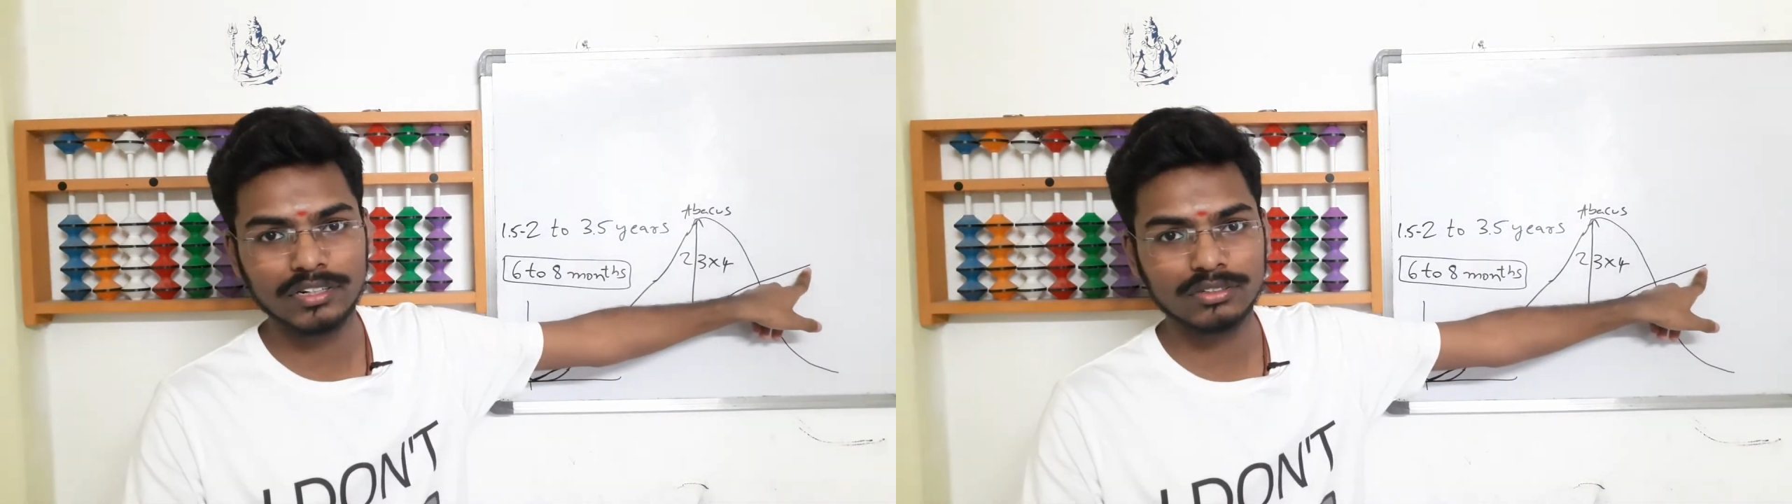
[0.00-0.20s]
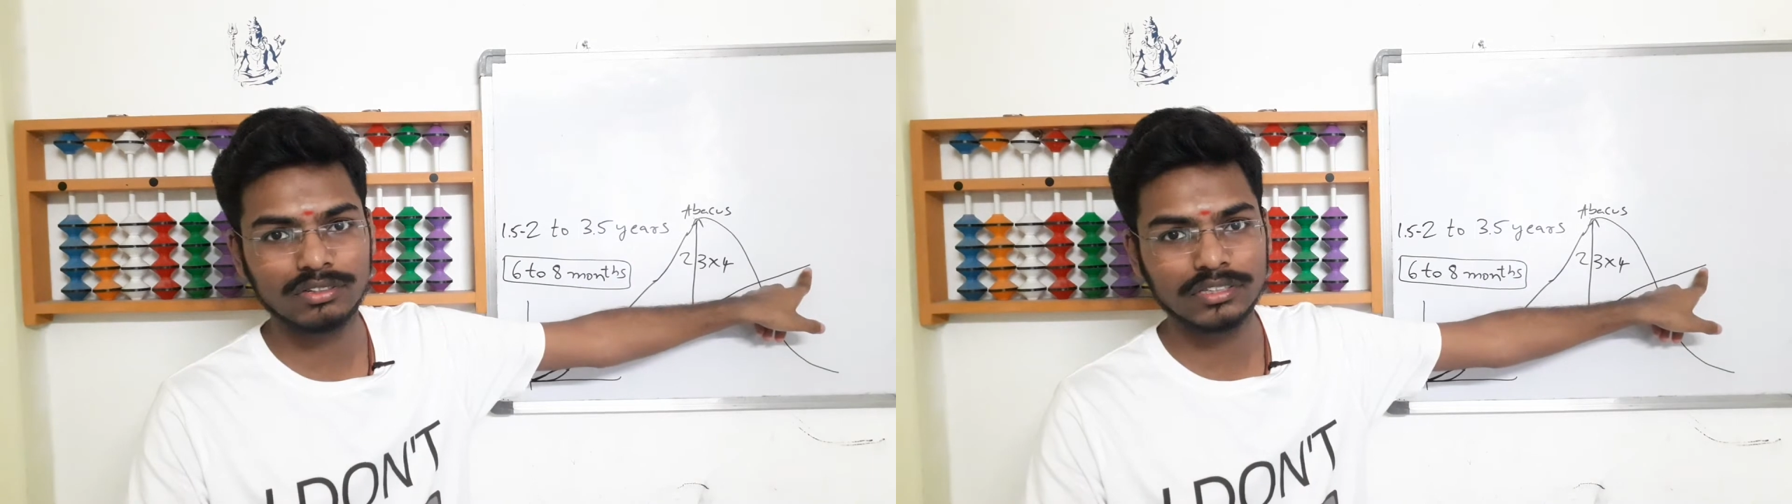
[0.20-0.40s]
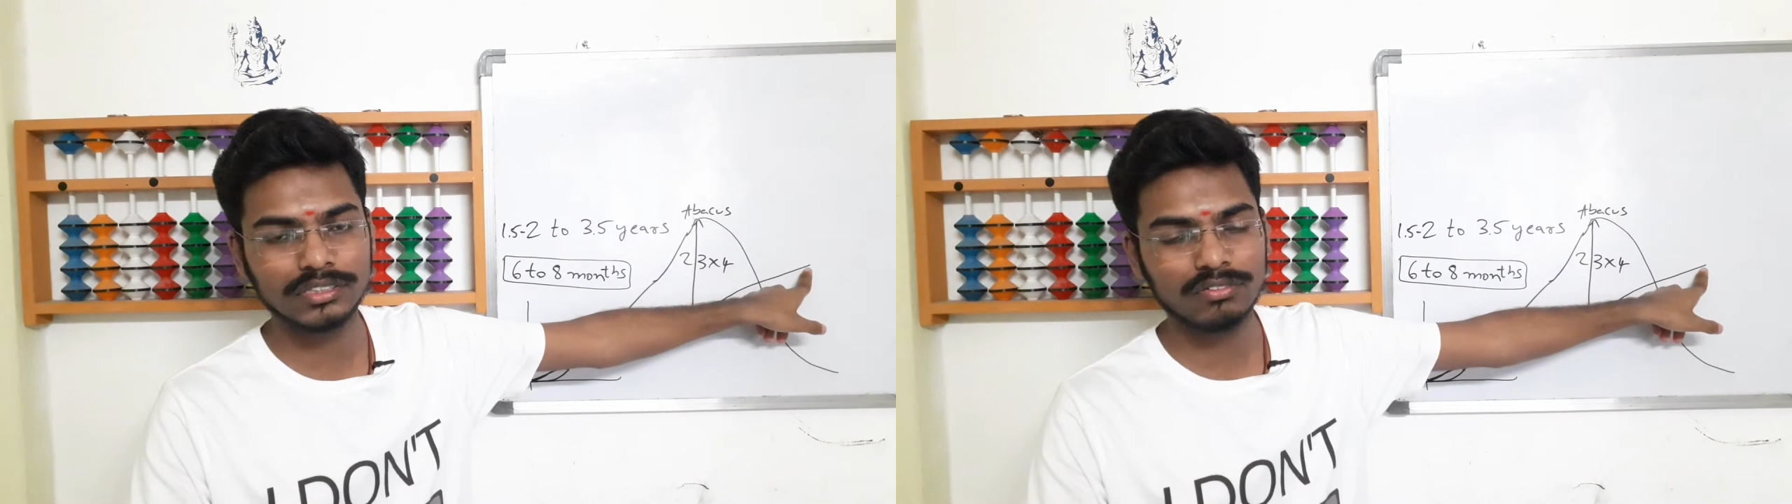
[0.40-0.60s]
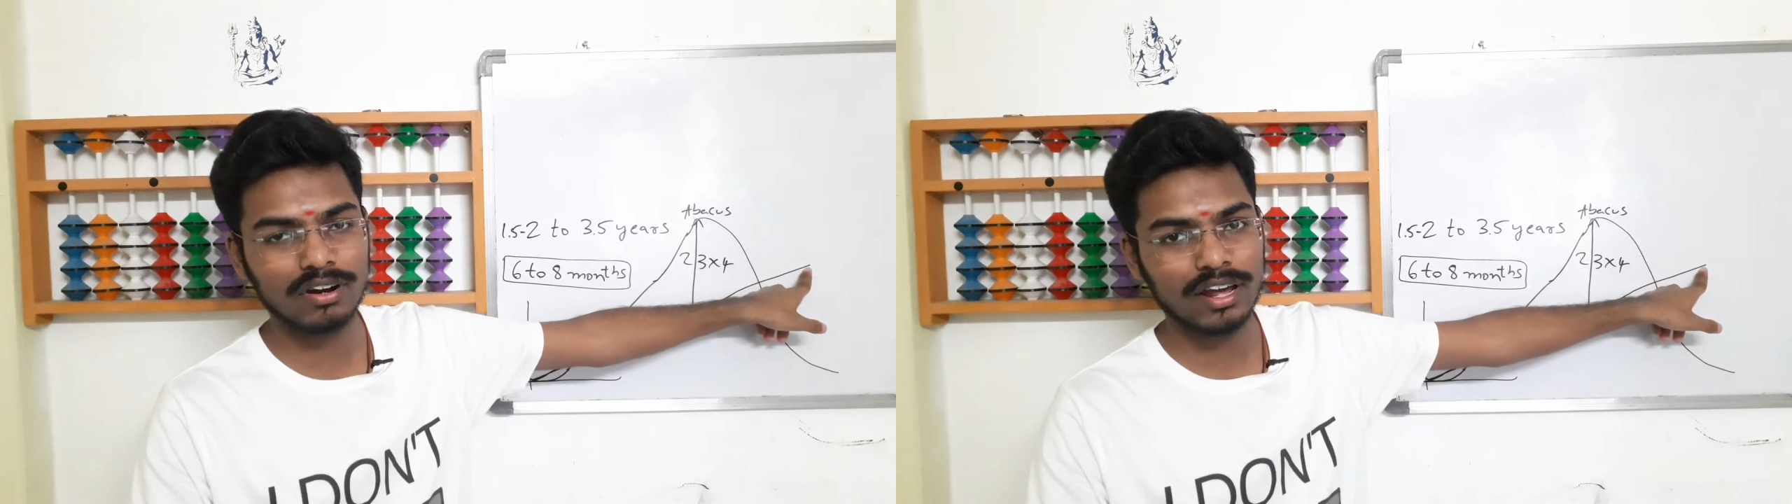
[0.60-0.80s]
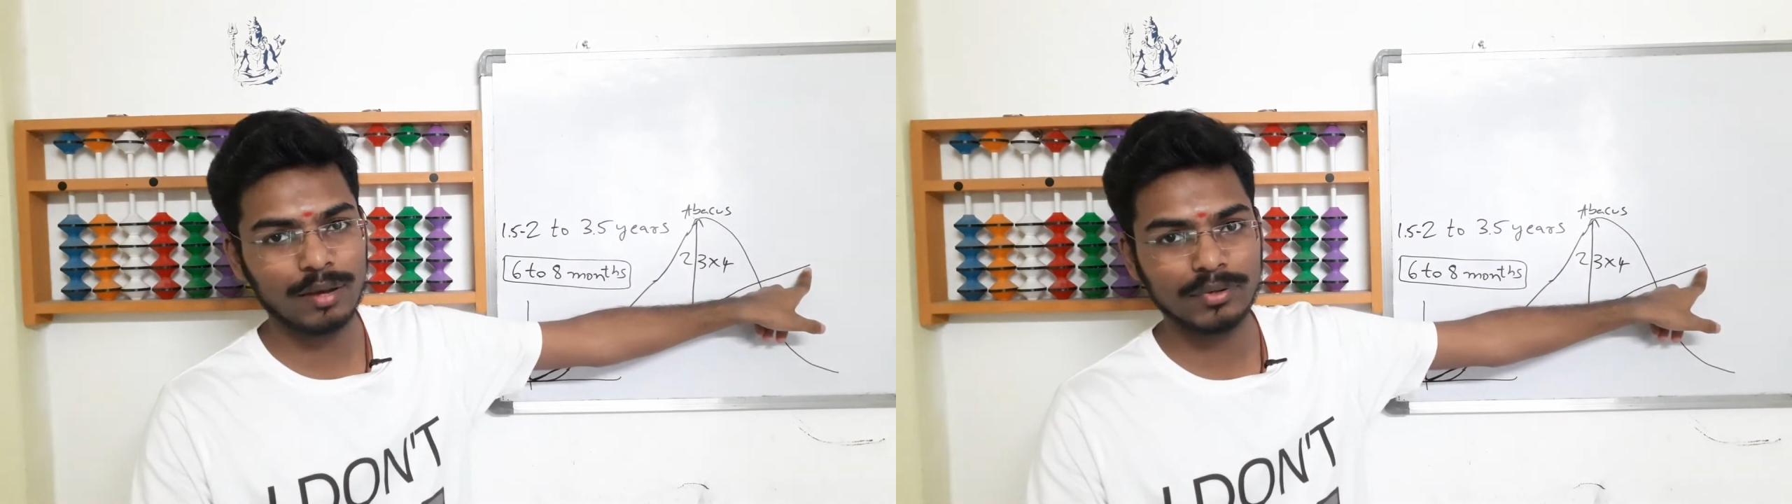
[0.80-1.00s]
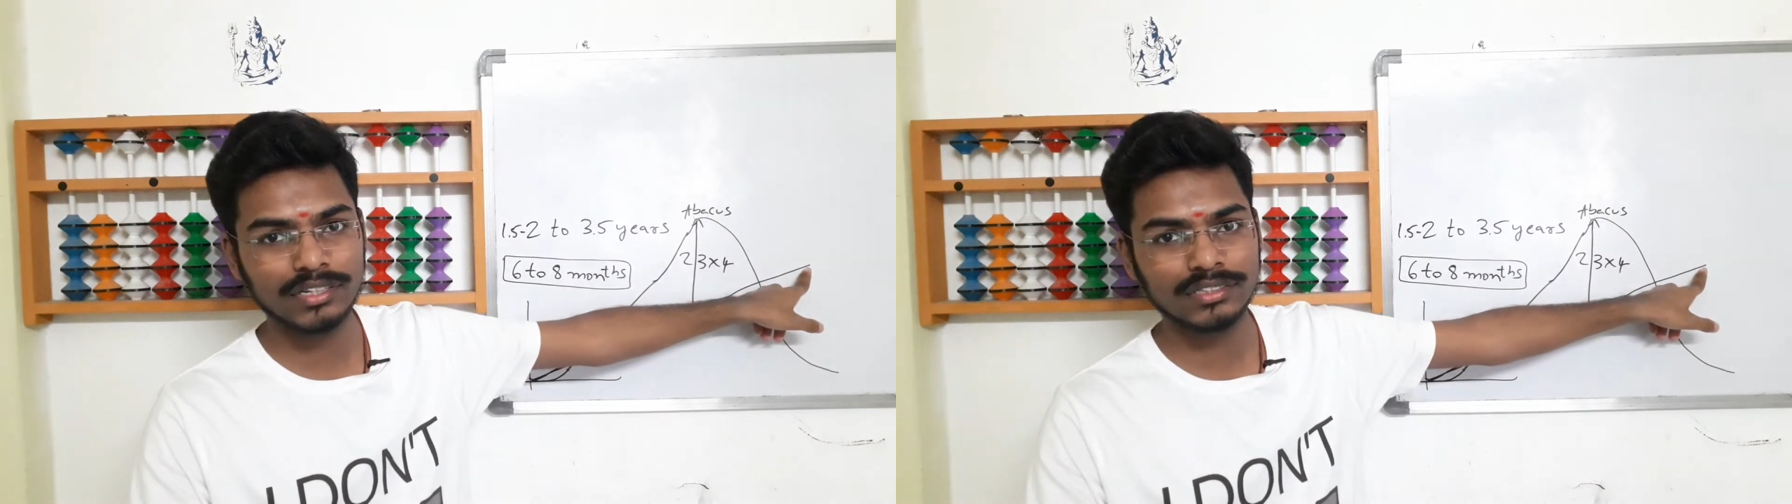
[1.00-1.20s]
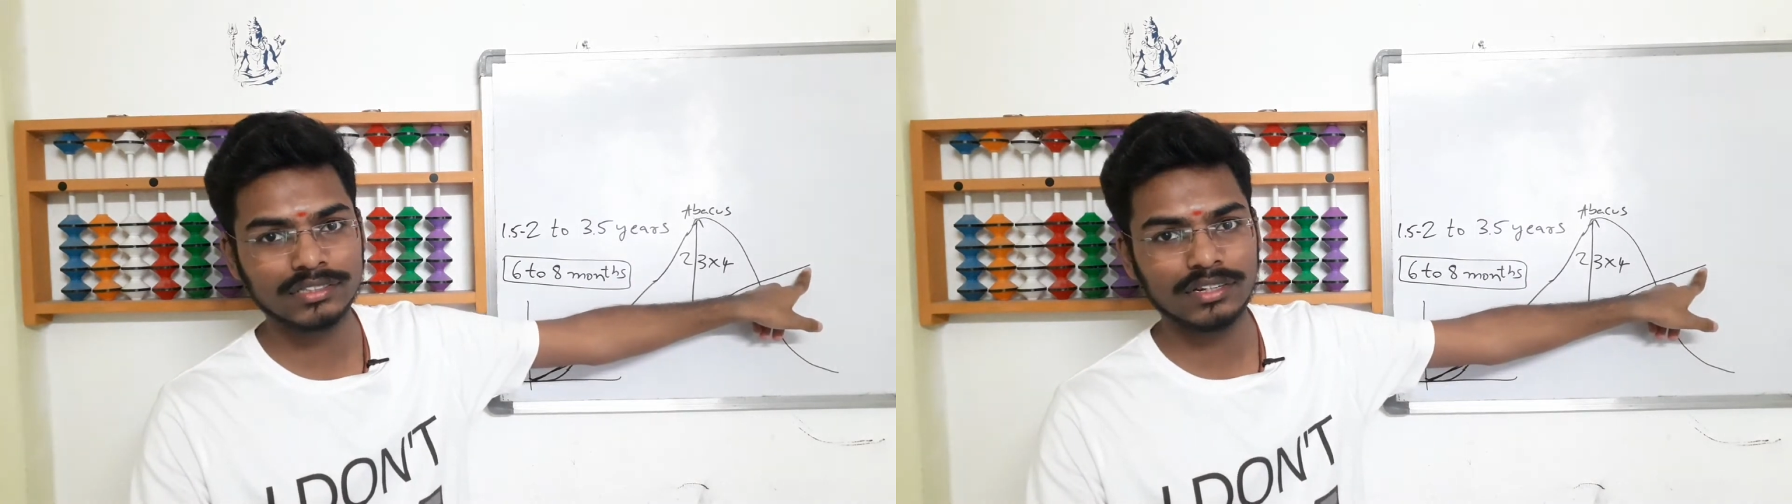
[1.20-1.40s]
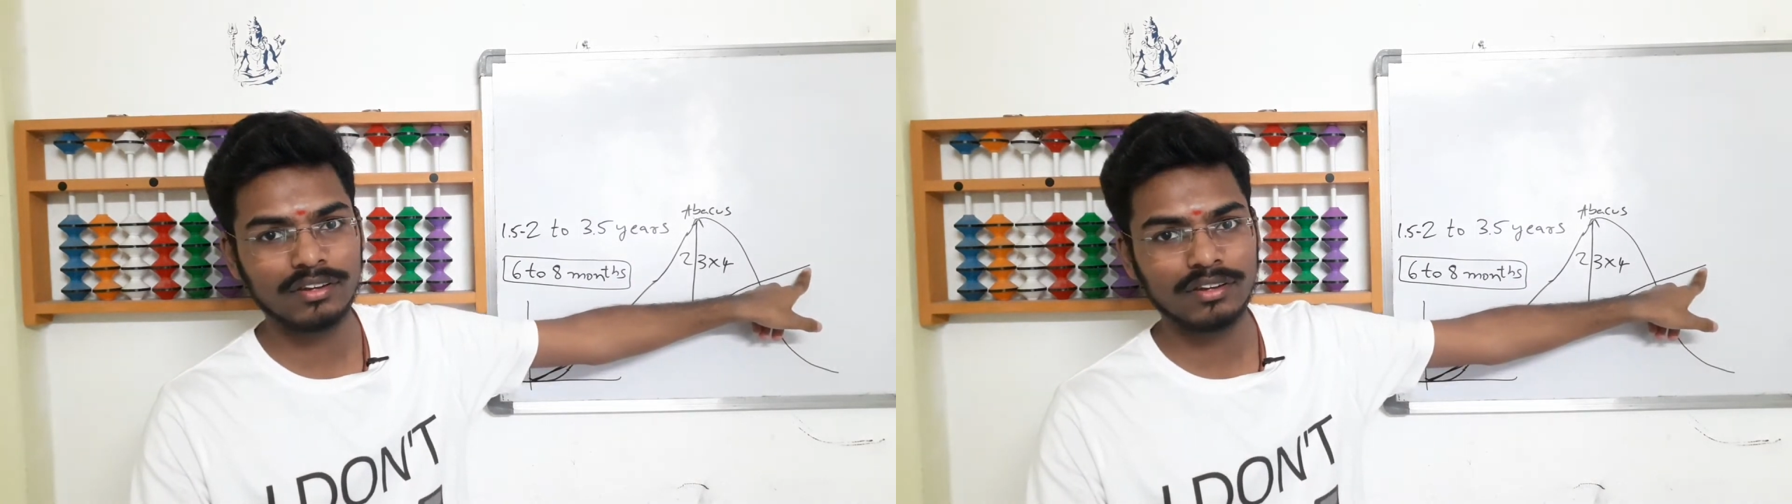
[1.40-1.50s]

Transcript: So this is what happens